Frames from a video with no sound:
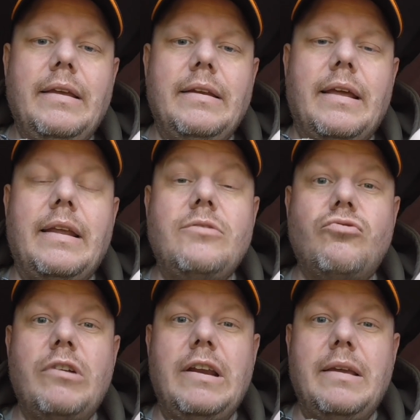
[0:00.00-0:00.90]
Now that's
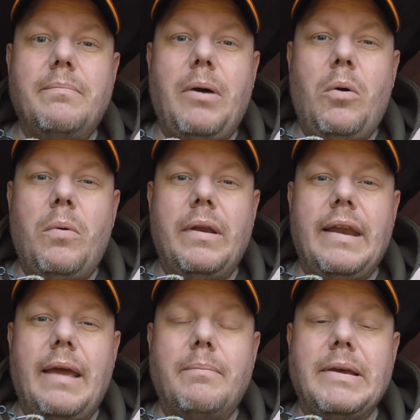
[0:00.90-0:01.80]
really important,
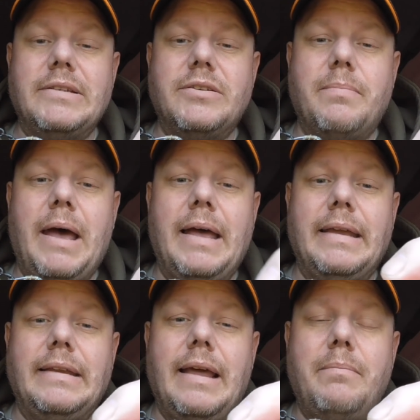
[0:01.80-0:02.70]
that piece of
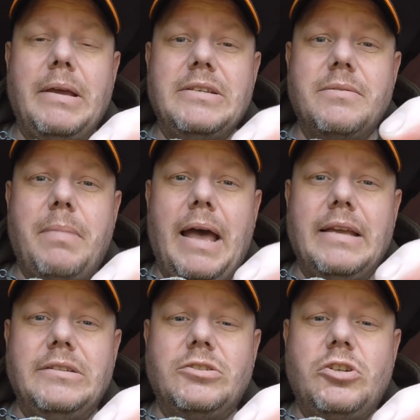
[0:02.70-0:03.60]
putty. That piece of
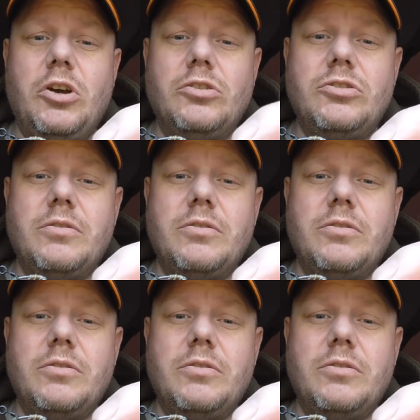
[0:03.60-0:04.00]
putty's got